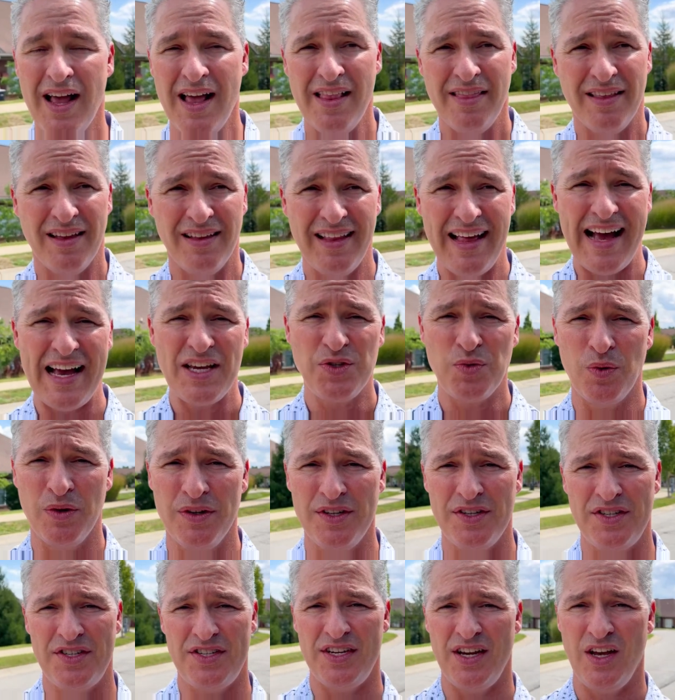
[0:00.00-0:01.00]
The last one
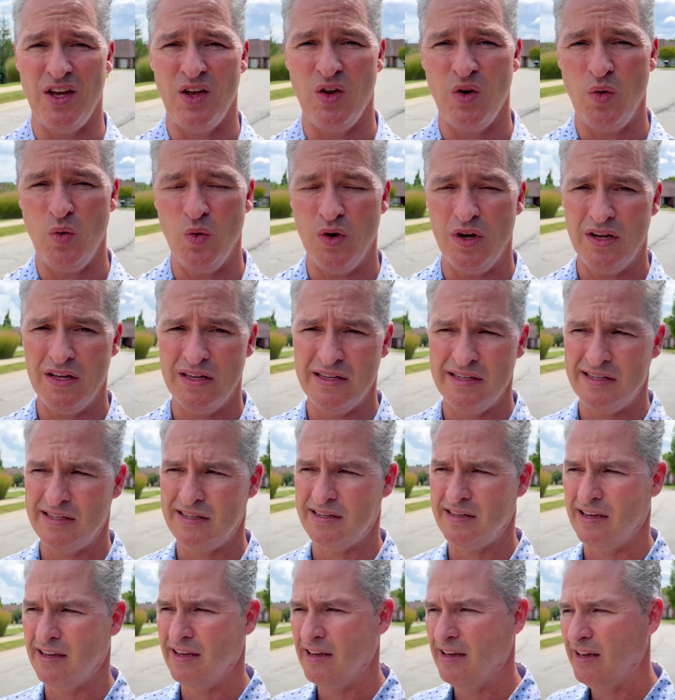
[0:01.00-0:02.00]
to sell
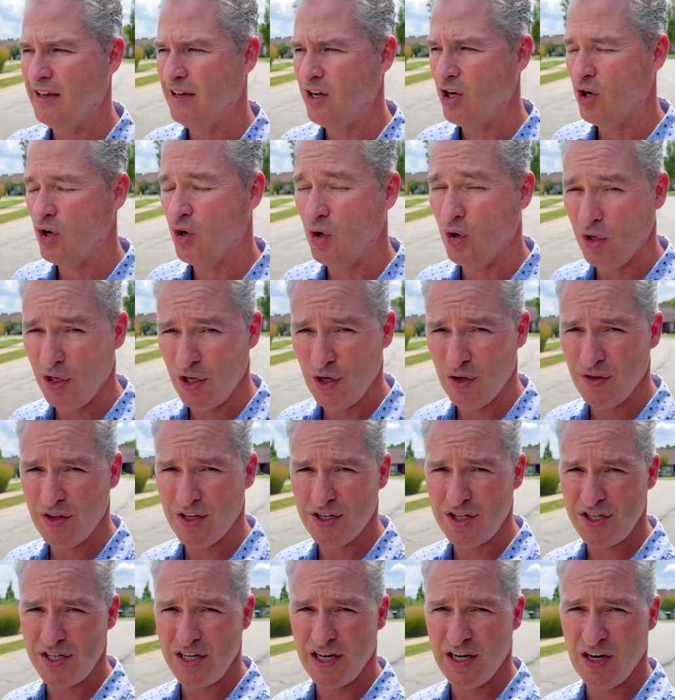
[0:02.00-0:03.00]
was earlier
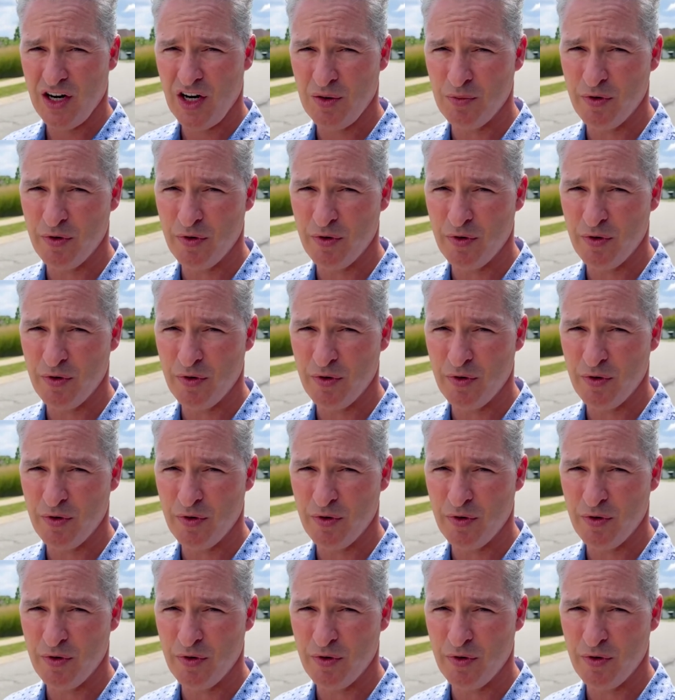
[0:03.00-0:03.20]
this year,